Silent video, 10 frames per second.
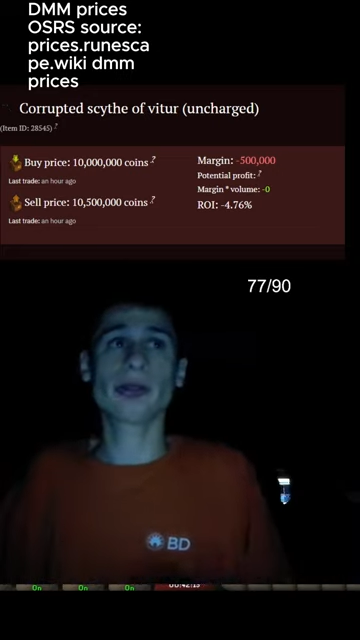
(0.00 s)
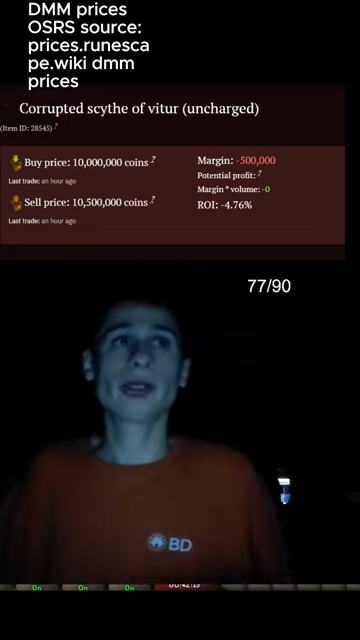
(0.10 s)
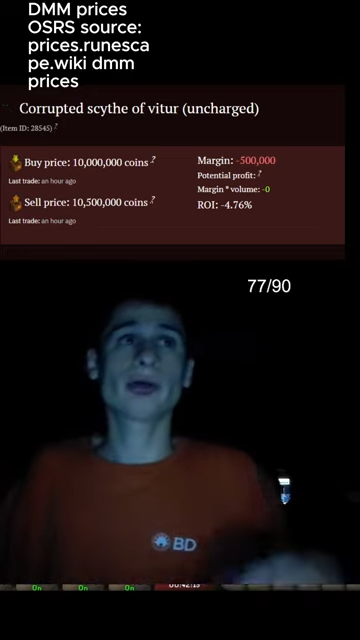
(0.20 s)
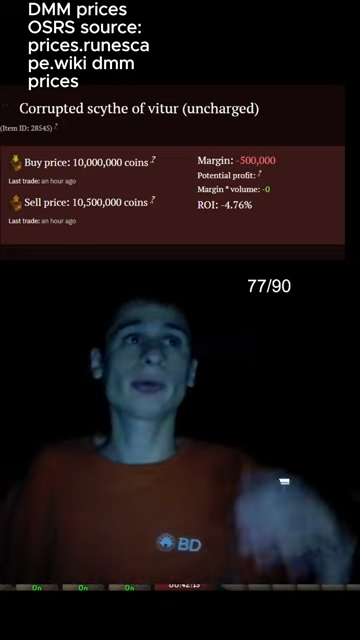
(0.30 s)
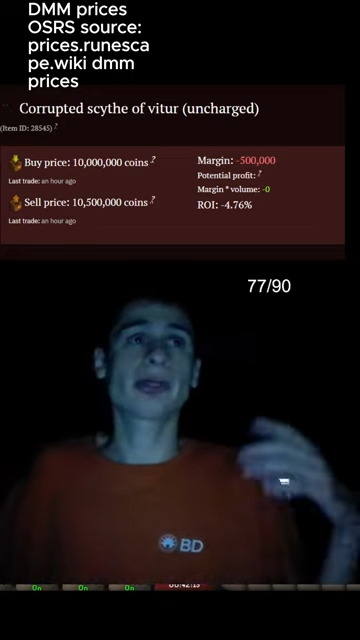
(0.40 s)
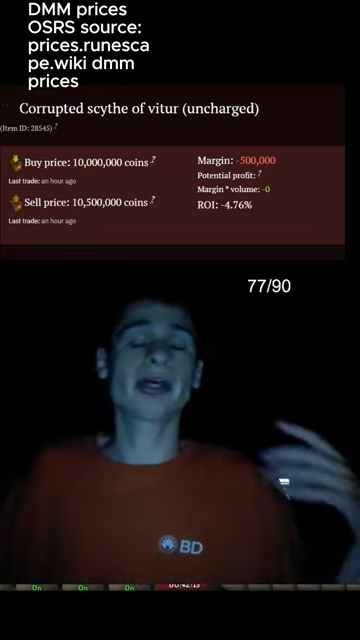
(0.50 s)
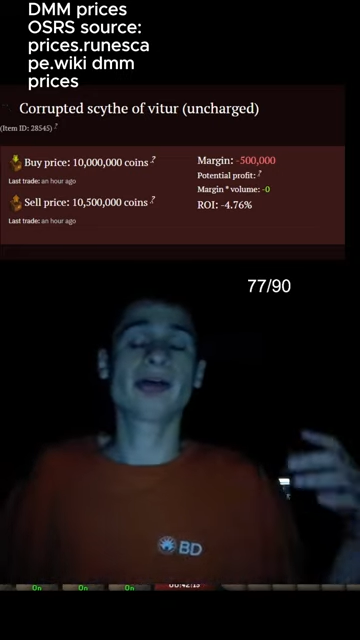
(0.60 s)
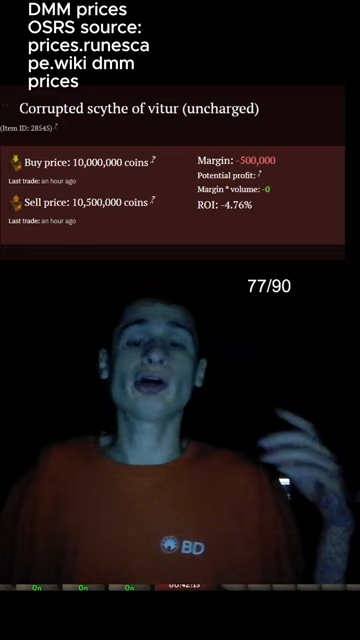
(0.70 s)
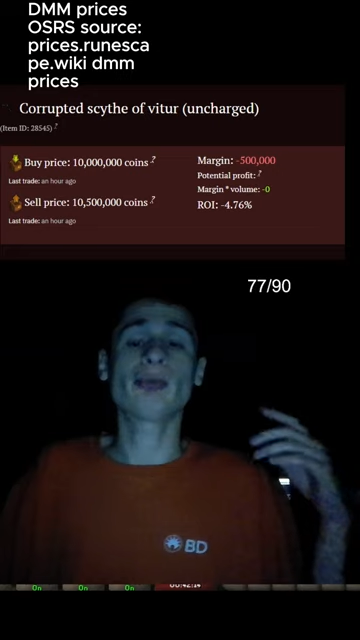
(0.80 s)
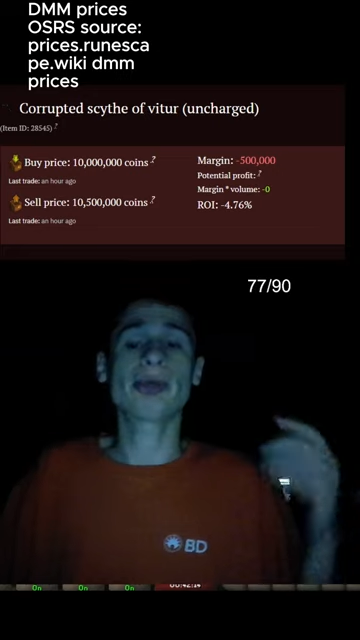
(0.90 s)
We're going to
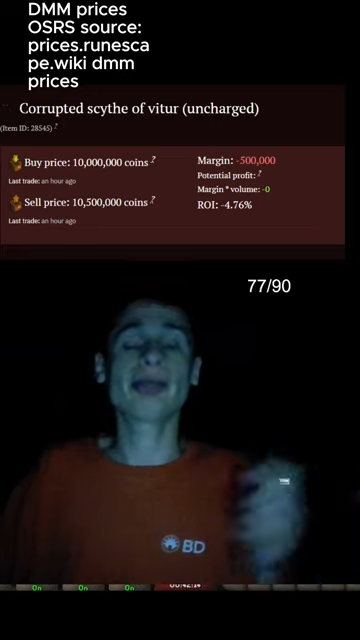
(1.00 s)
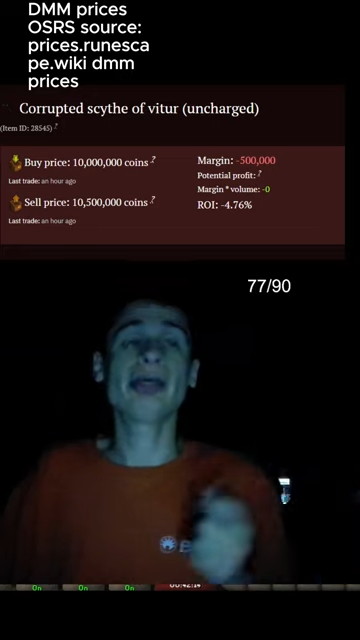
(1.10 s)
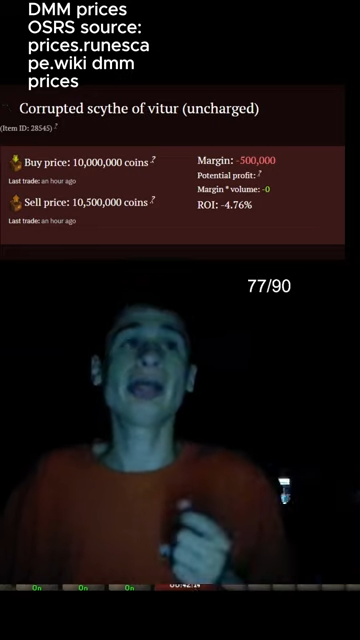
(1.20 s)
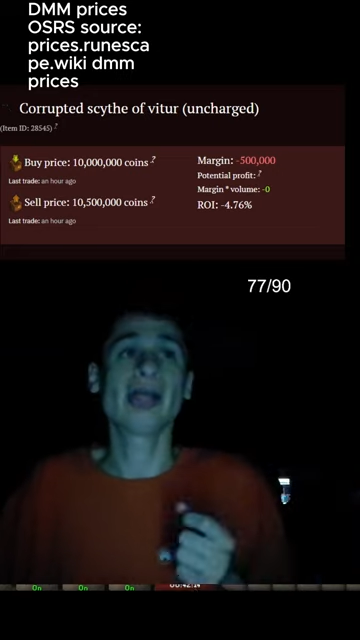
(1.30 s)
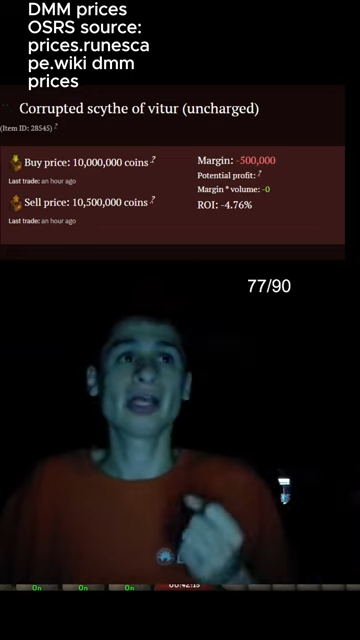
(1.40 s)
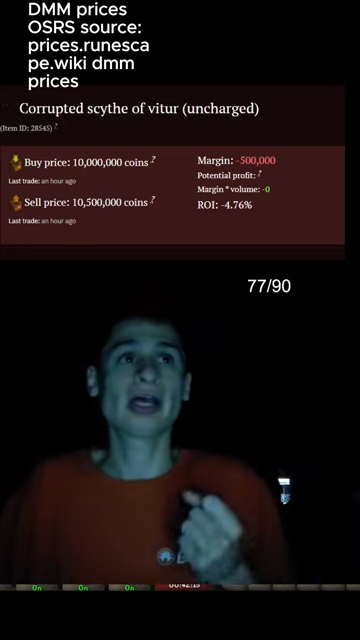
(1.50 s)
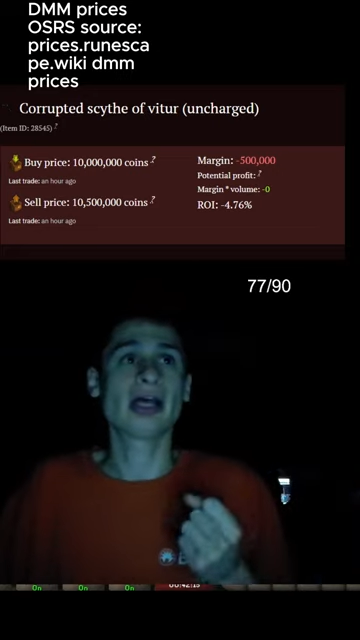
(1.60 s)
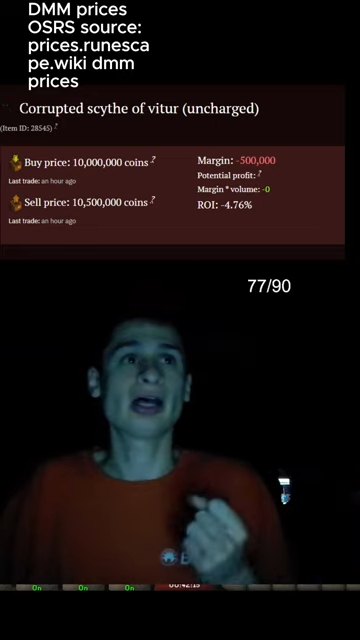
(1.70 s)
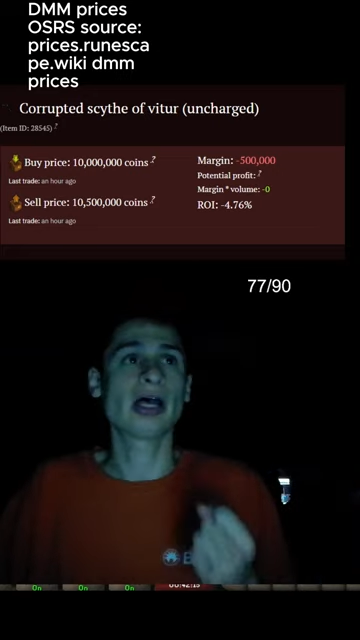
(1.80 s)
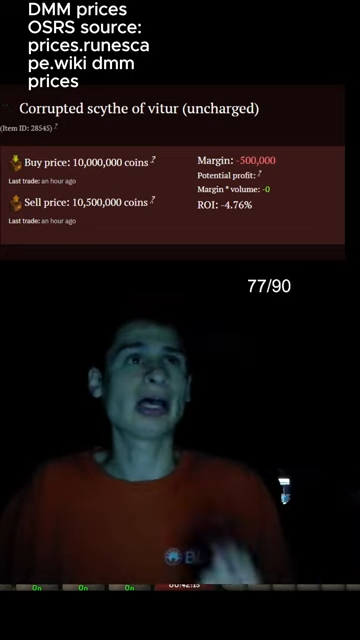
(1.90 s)
hopefully
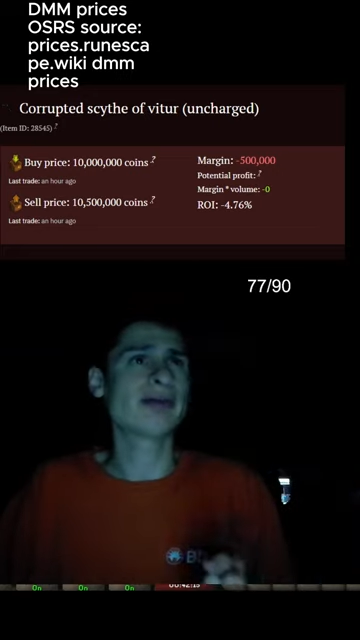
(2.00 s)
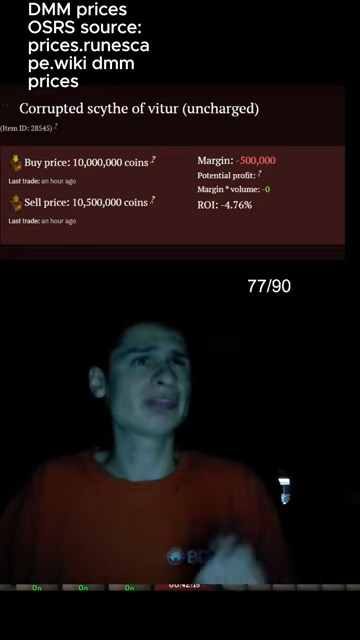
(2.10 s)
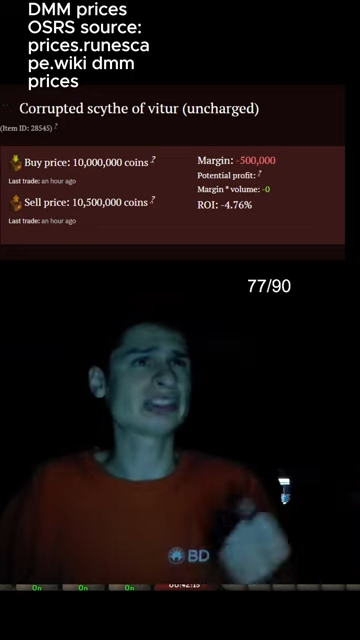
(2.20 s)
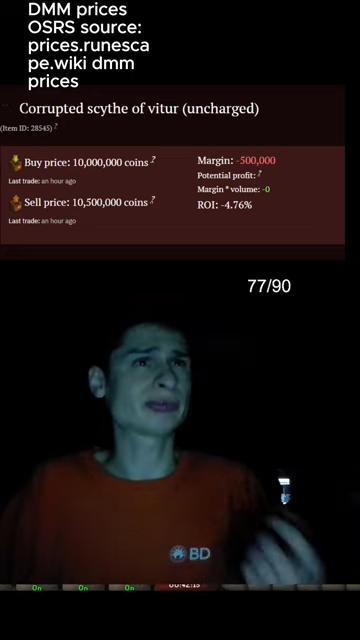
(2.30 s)
uh, have this